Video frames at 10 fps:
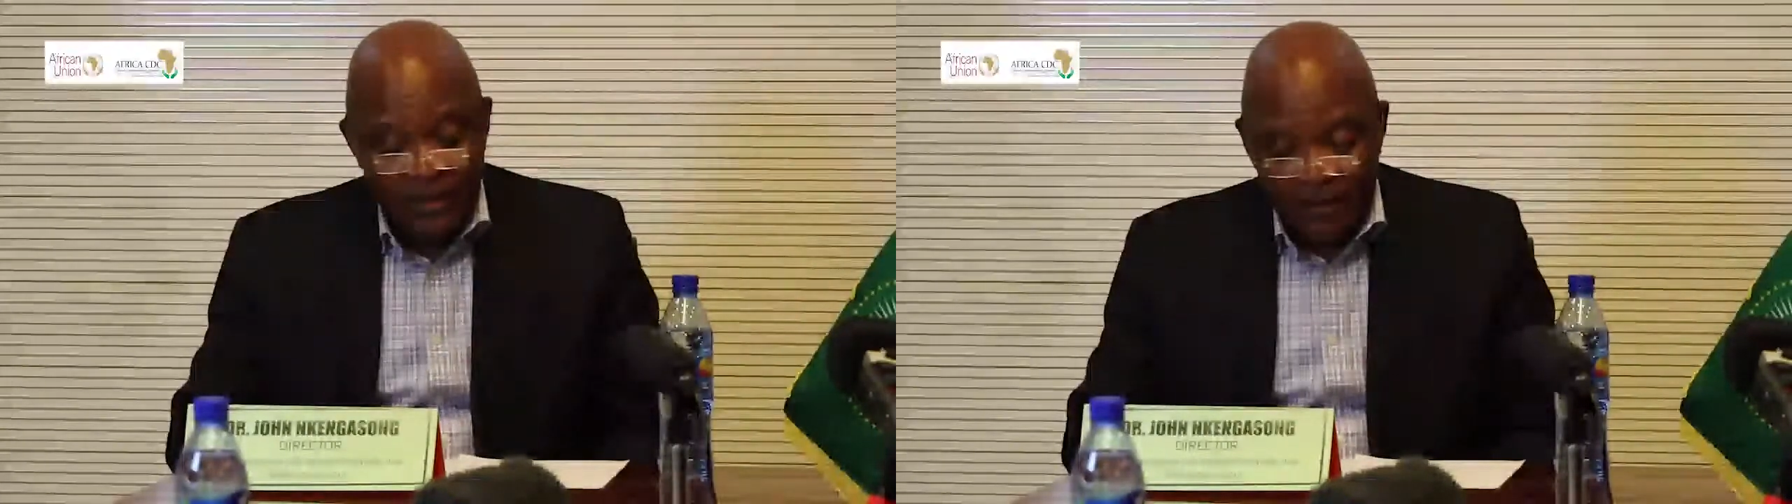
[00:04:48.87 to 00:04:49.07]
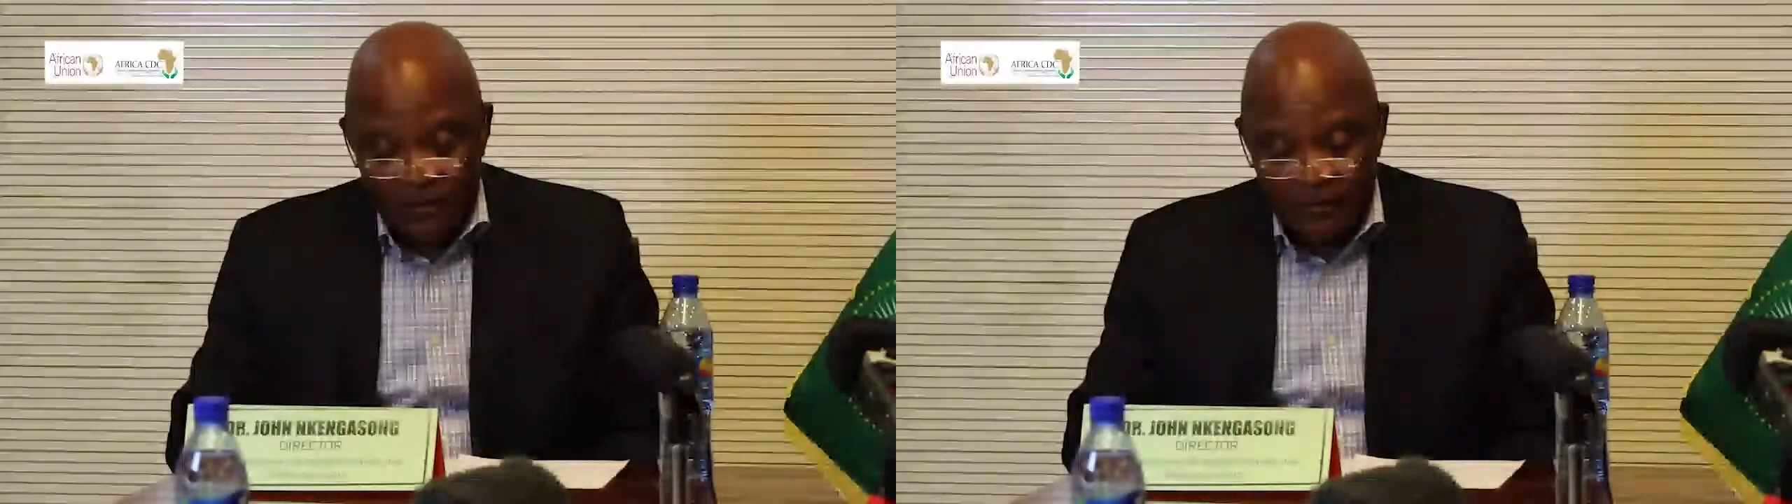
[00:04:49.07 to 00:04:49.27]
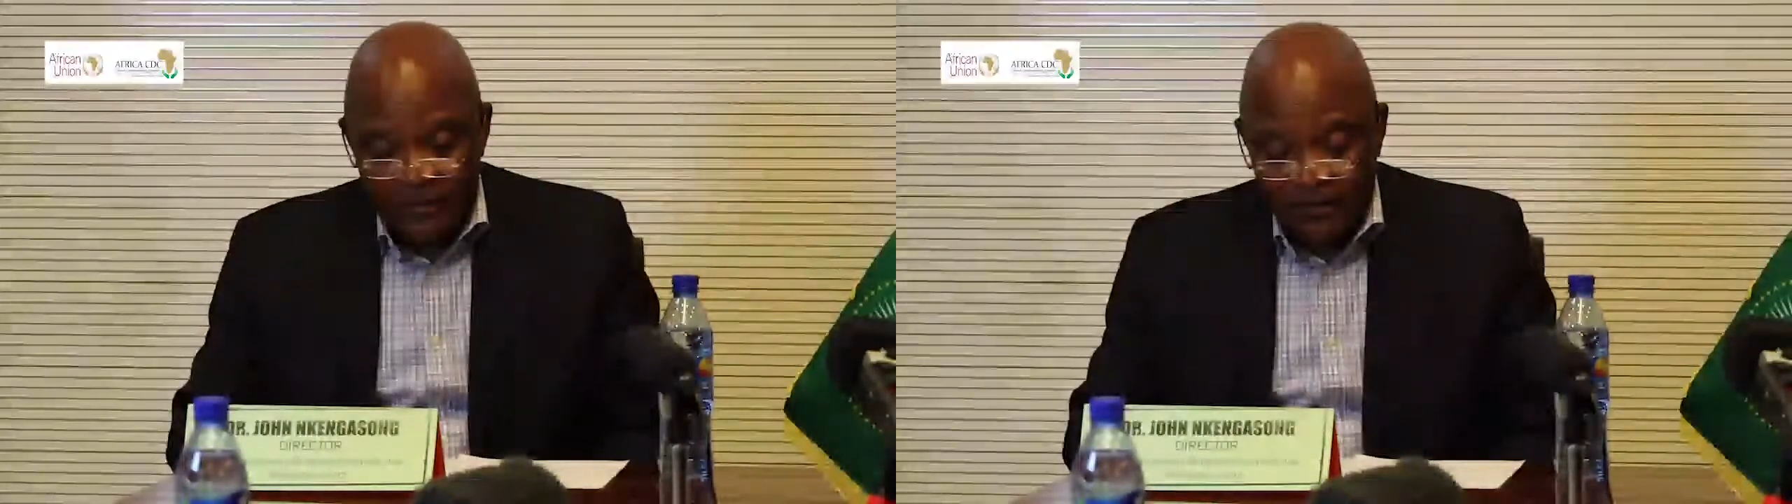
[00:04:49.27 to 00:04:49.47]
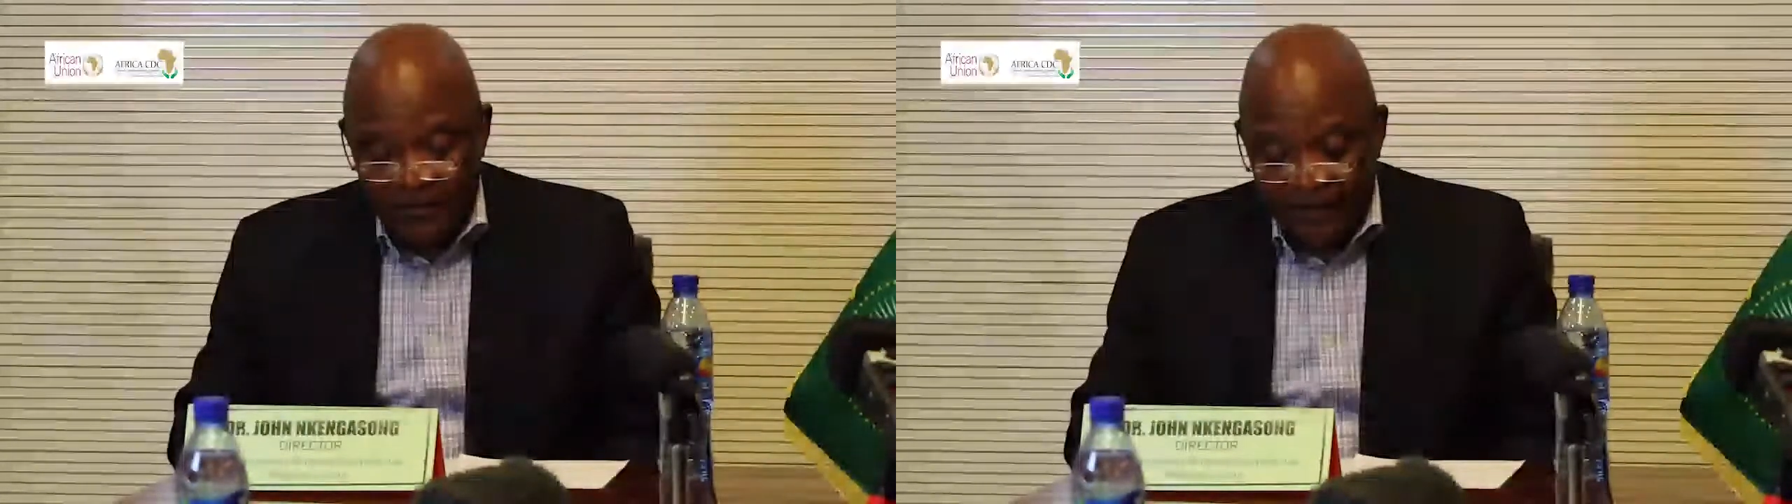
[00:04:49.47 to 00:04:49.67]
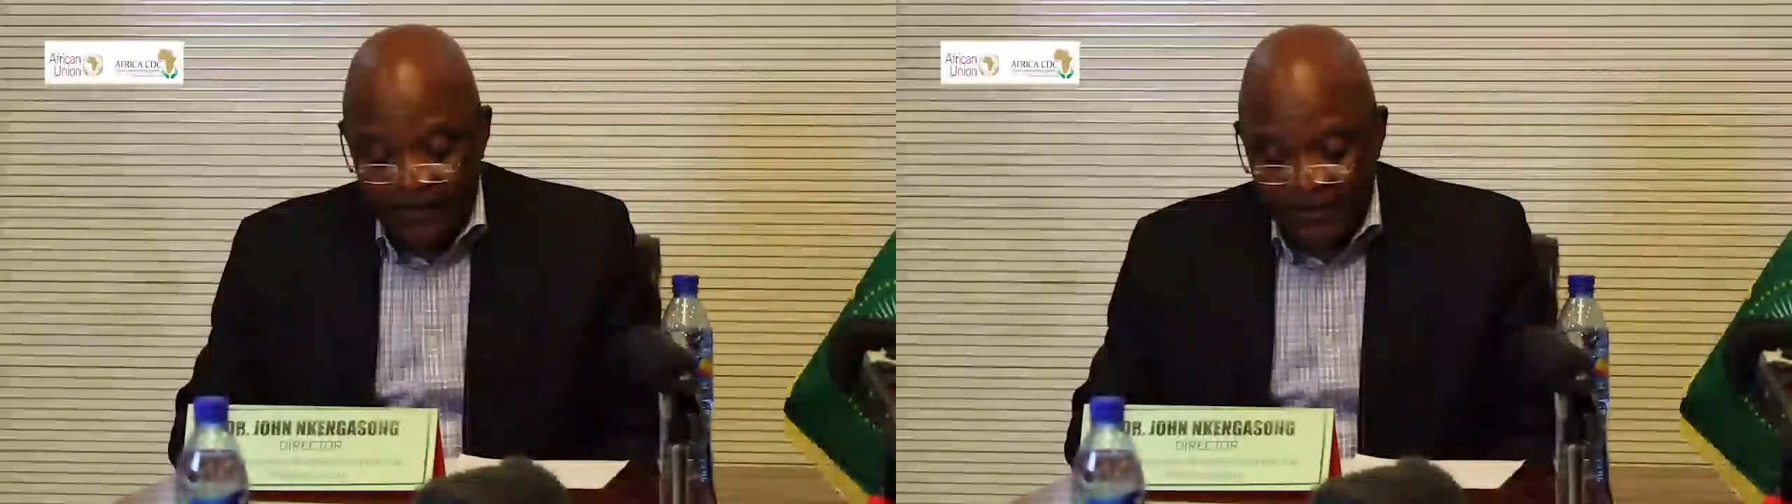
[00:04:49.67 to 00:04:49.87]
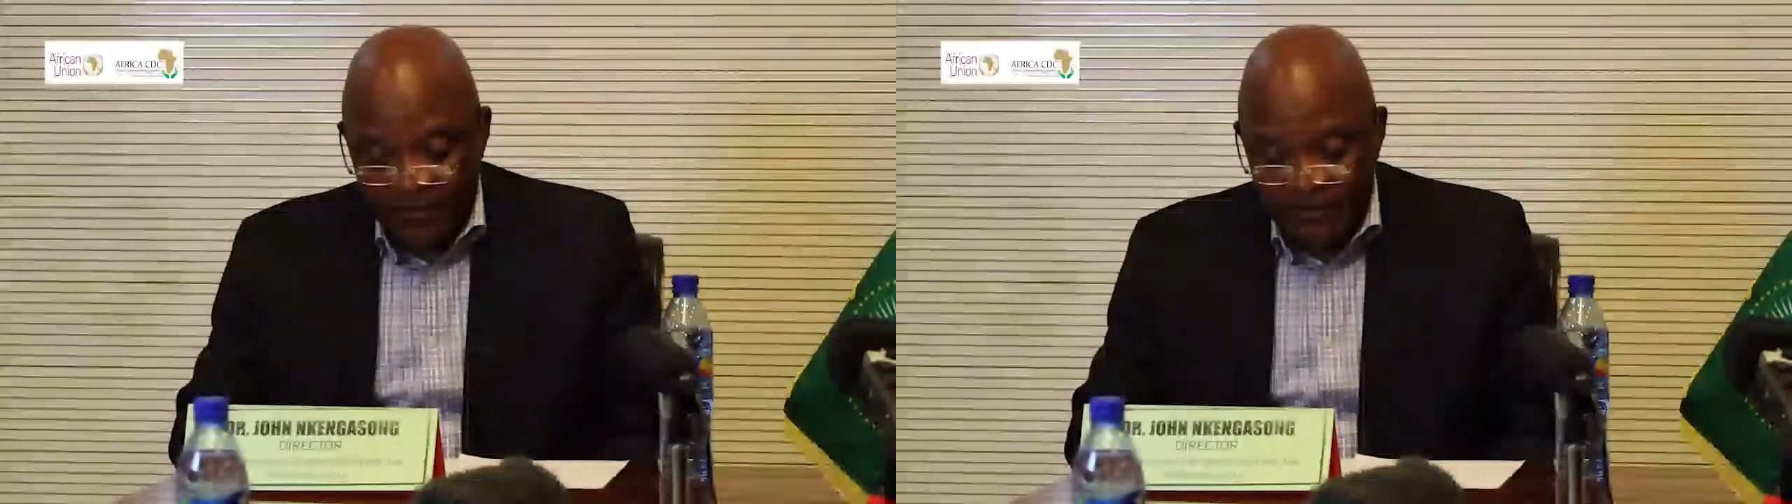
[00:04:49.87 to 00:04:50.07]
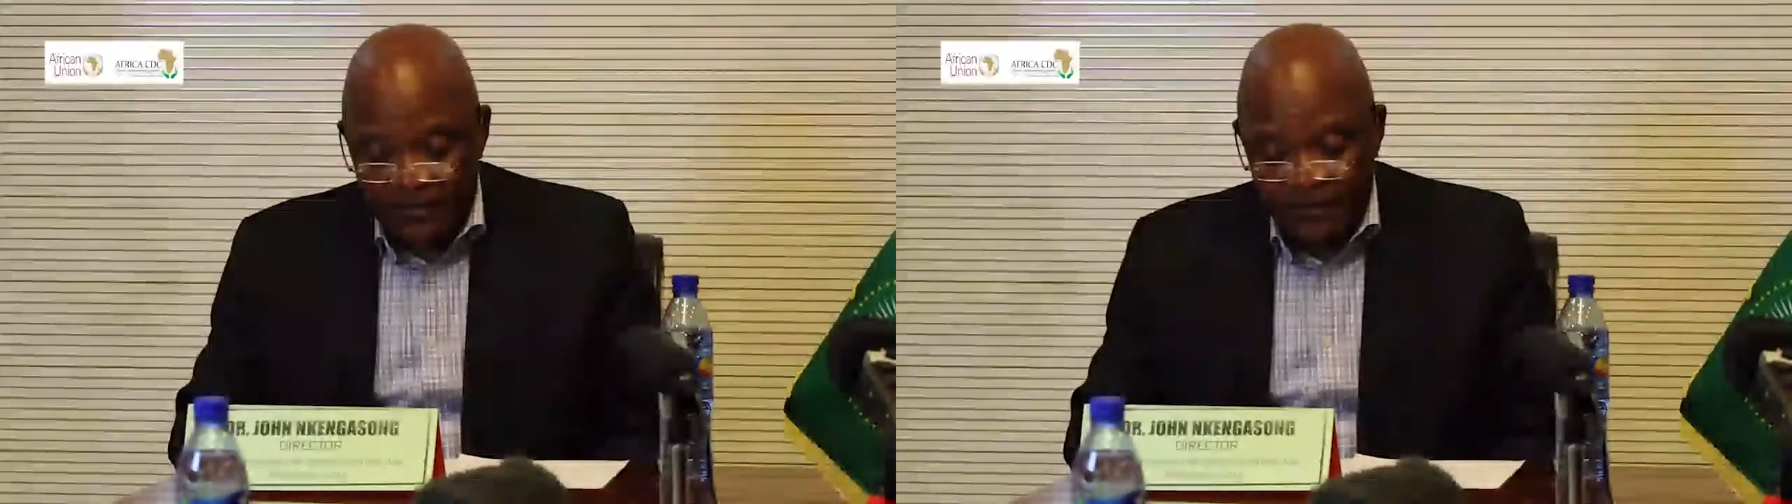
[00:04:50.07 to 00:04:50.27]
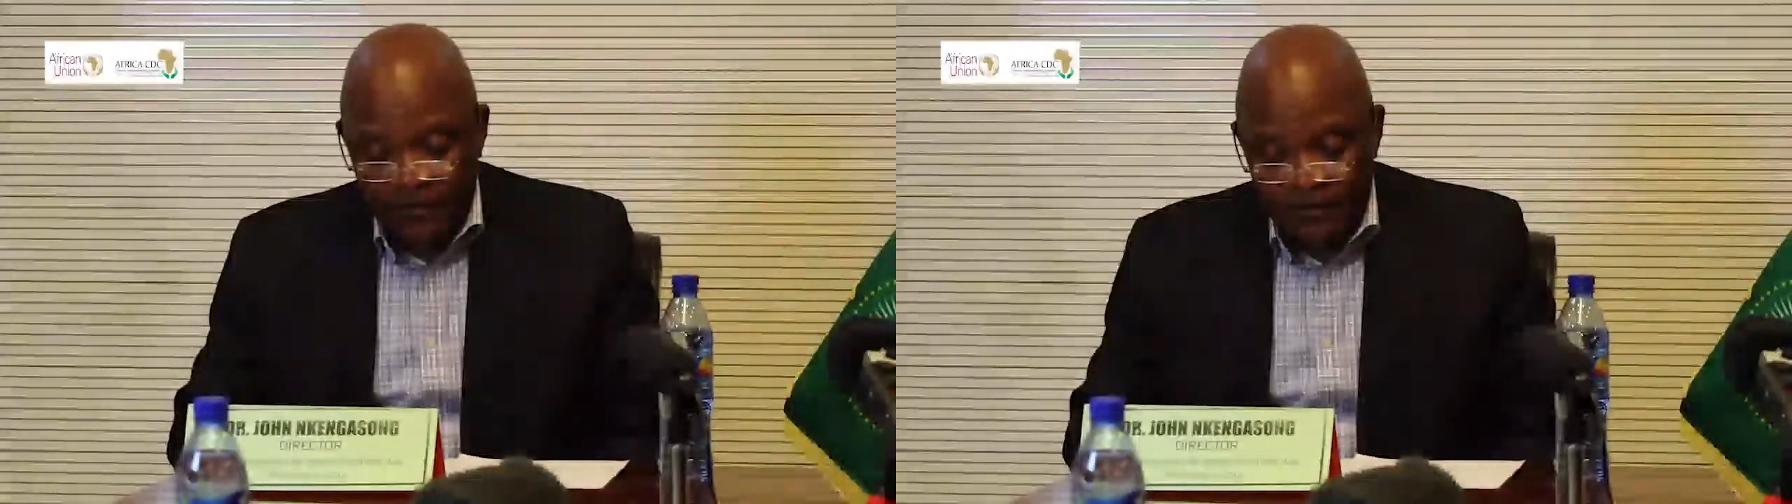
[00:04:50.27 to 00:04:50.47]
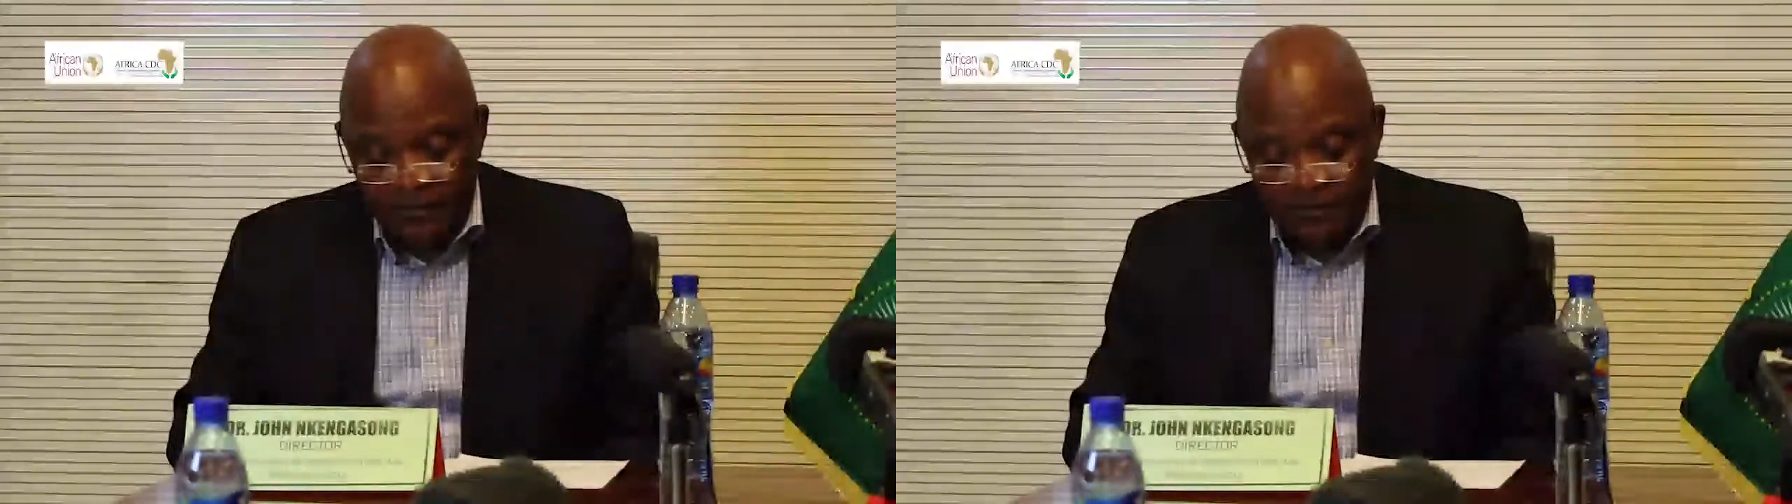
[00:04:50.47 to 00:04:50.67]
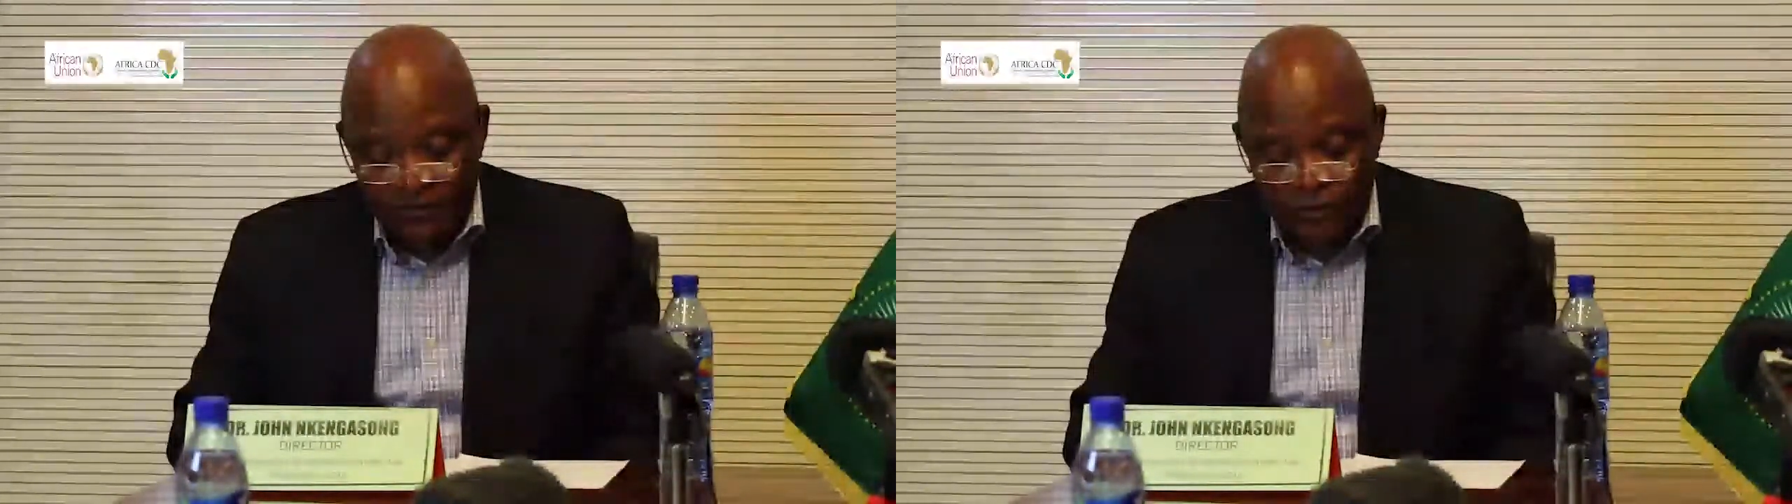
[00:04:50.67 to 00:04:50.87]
the technical